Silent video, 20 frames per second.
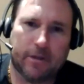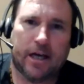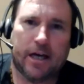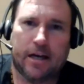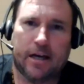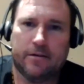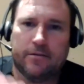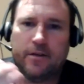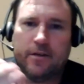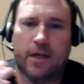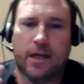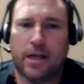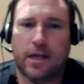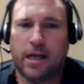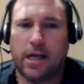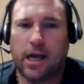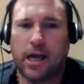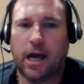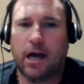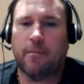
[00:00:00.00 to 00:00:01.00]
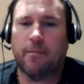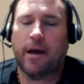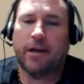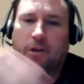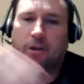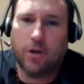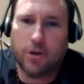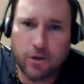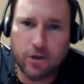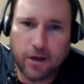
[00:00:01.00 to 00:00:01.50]
Live. I
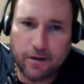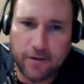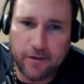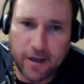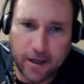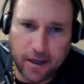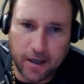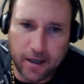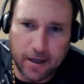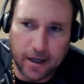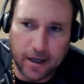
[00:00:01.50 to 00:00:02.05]
know you're having